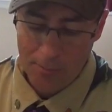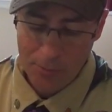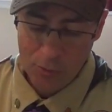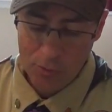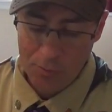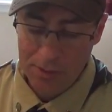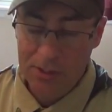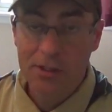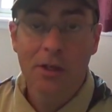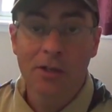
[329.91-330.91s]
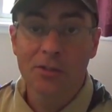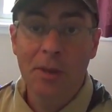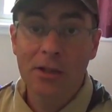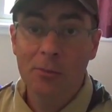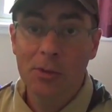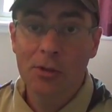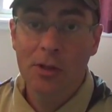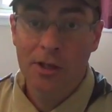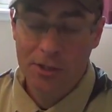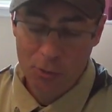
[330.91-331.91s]
you would be
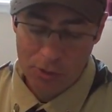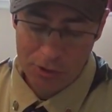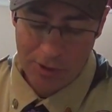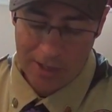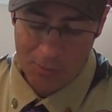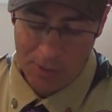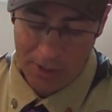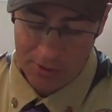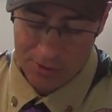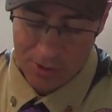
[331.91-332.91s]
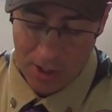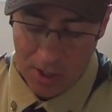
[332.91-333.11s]
smellable and you would attract bears.